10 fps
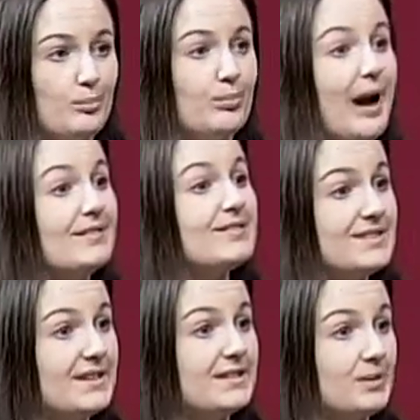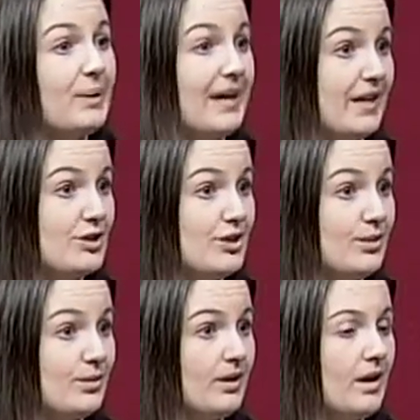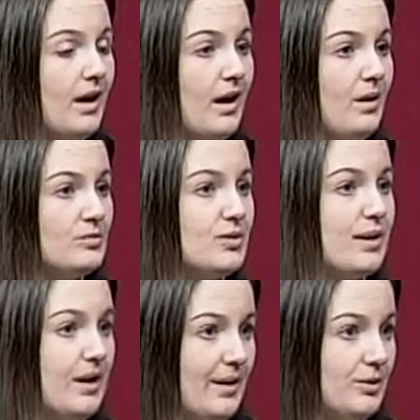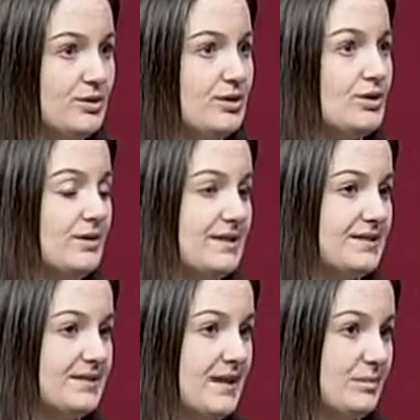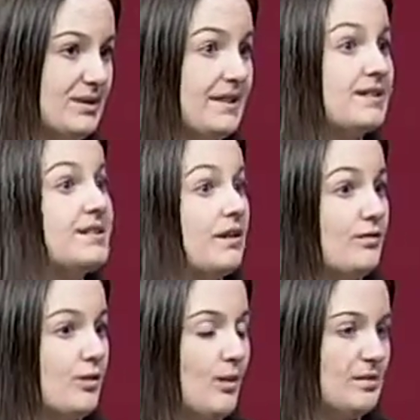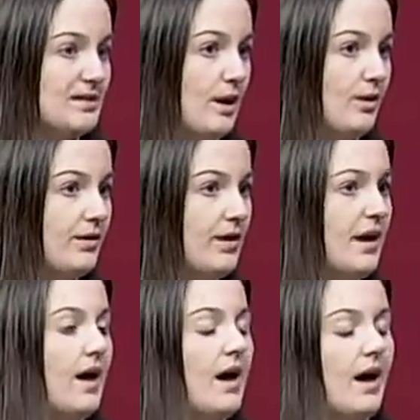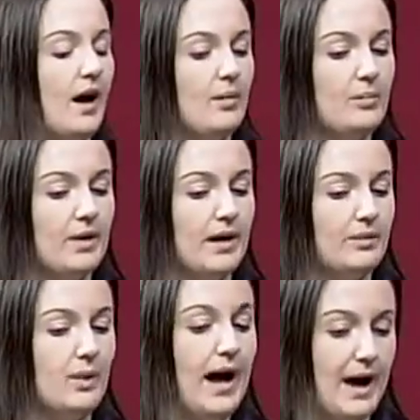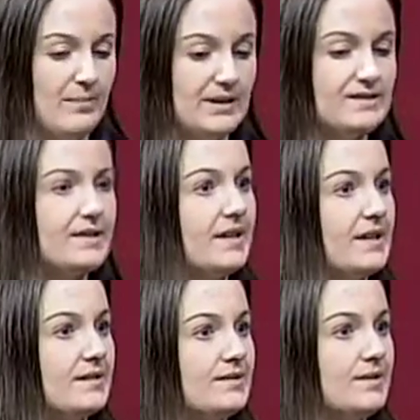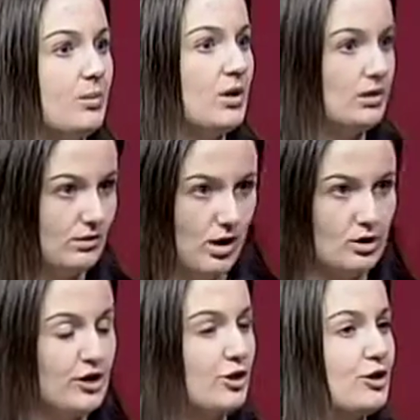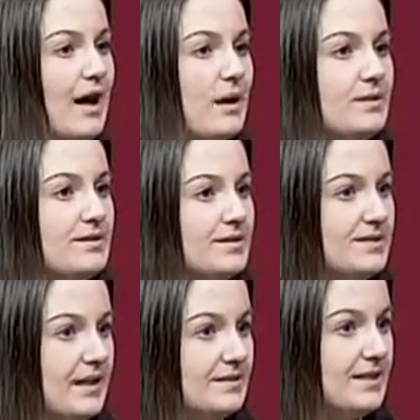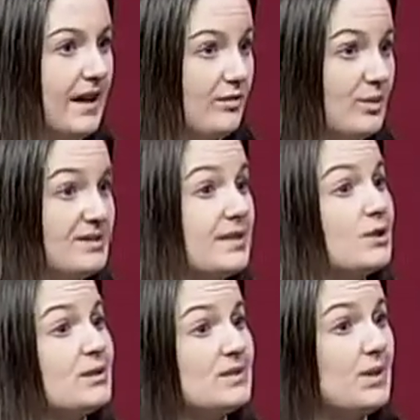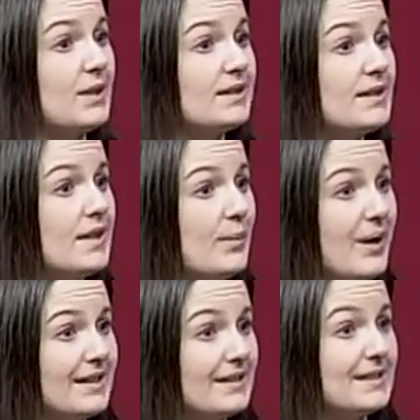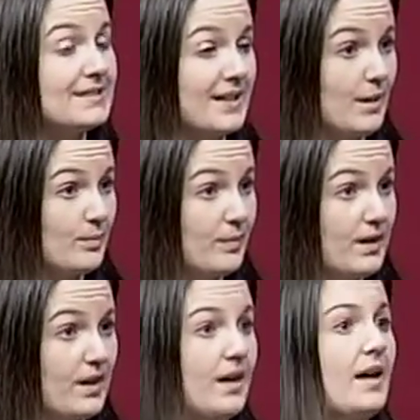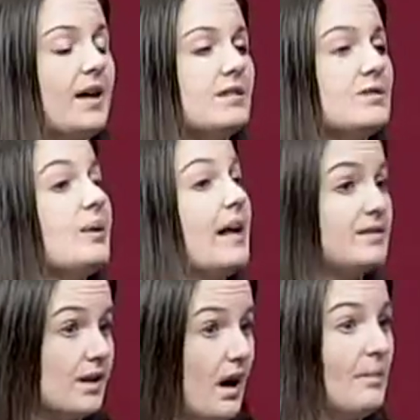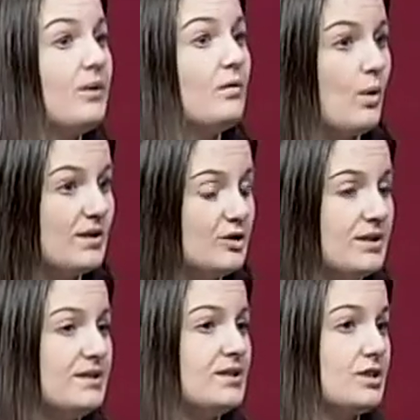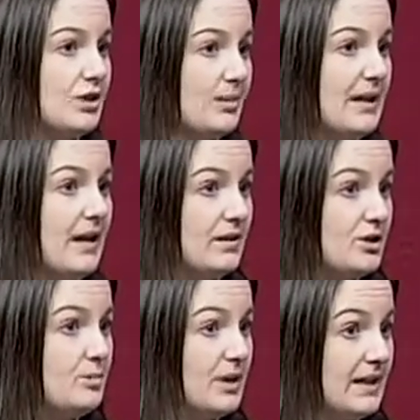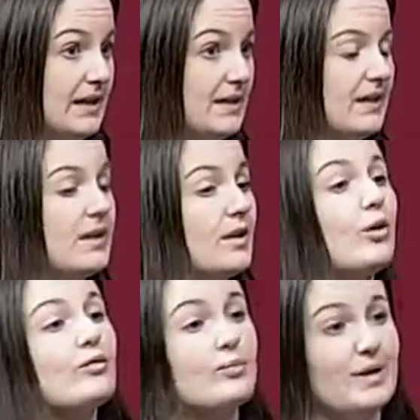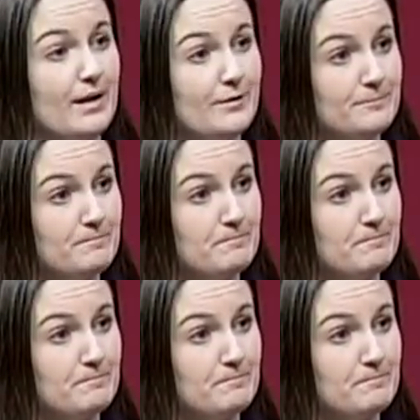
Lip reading: Privacy is a big issue, so they're able to do these exams at the Center for Women's Health. And what happens is someone calls Shelter House and says, hey, I've been sexually assaulted and I want an exam. And so we ask a couple of questions to determine that eligibility and then go from there.